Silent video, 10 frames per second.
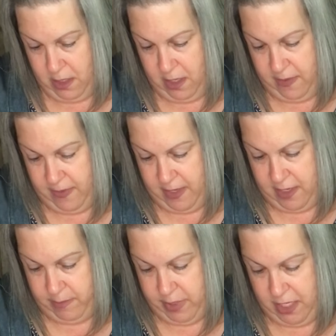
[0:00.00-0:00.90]
and
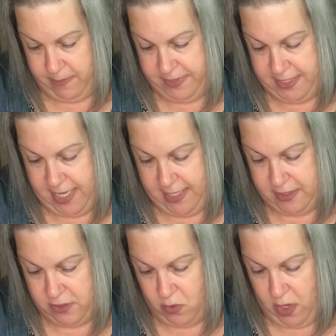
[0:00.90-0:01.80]
then be upset.
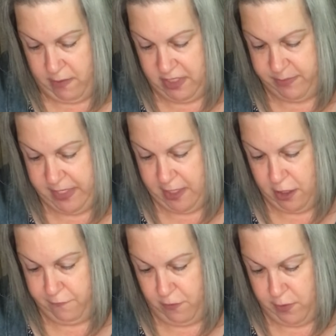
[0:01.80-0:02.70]
So always be
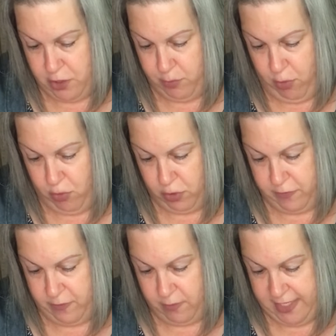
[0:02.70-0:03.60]
careful when you're pouring
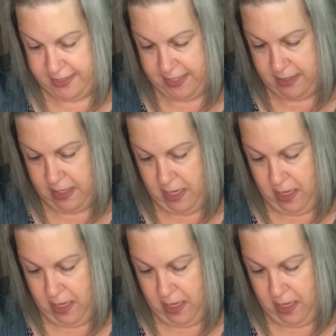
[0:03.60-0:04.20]
the resin.